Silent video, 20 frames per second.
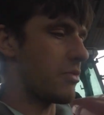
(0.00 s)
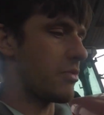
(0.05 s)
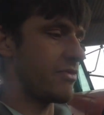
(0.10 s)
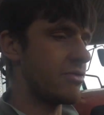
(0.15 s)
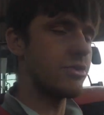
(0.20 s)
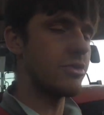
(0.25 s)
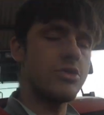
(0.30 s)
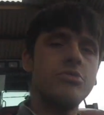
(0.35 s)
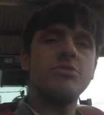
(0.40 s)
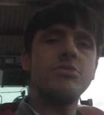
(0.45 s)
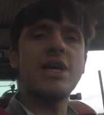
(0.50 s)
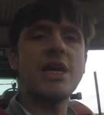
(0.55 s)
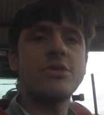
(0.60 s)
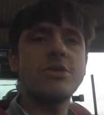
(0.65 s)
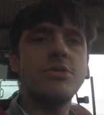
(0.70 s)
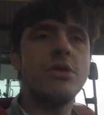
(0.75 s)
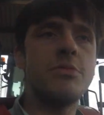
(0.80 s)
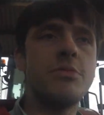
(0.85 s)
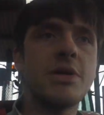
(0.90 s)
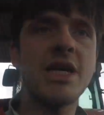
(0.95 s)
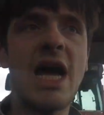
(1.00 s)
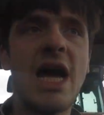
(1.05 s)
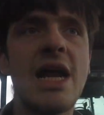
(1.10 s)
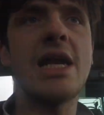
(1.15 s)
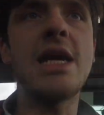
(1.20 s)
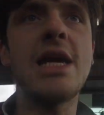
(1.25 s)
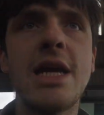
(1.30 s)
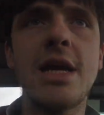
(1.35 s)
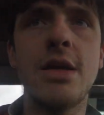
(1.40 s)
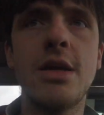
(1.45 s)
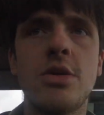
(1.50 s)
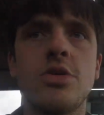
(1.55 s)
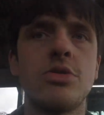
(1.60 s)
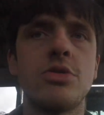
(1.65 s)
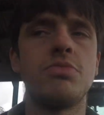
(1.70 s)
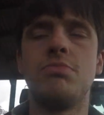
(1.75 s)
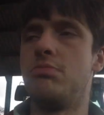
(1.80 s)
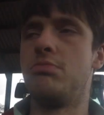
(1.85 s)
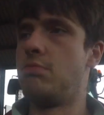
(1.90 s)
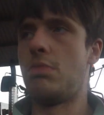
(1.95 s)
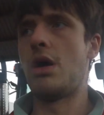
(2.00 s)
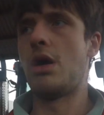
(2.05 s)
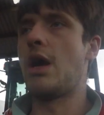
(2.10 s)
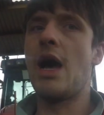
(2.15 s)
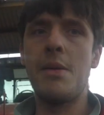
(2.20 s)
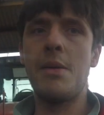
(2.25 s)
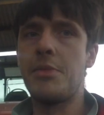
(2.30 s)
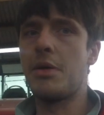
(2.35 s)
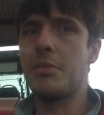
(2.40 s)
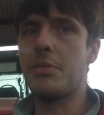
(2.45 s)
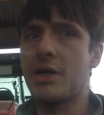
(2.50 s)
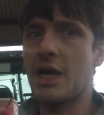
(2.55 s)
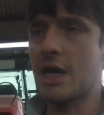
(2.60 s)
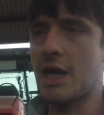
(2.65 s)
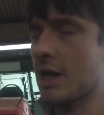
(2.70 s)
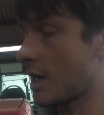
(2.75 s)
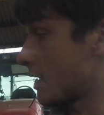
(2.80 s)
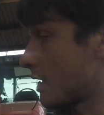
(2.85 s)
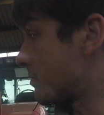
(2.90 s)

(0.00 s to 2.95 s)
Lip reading: we've done some tests with the mechanic, because I'm not mechanically